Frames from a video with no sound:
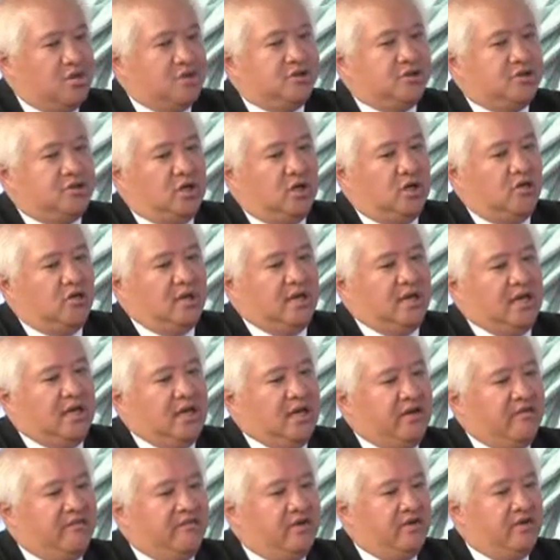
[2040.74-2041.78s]
So
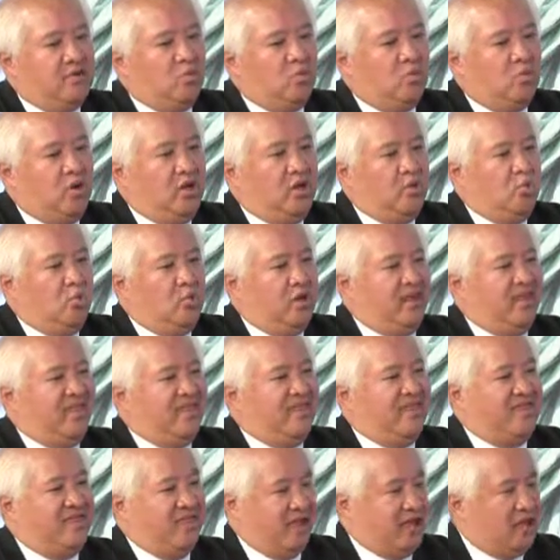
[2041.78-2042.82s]
even when we
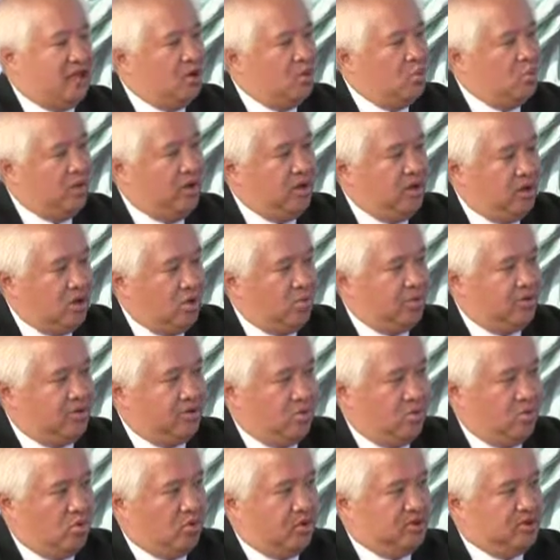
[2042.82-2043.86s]
think we know what the
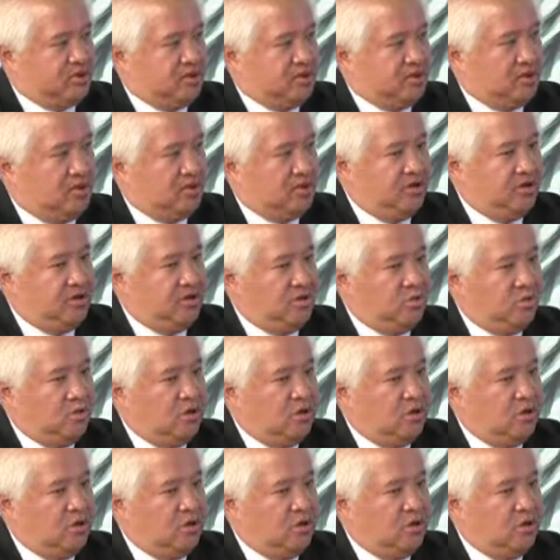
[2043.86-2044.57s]
court is going to do,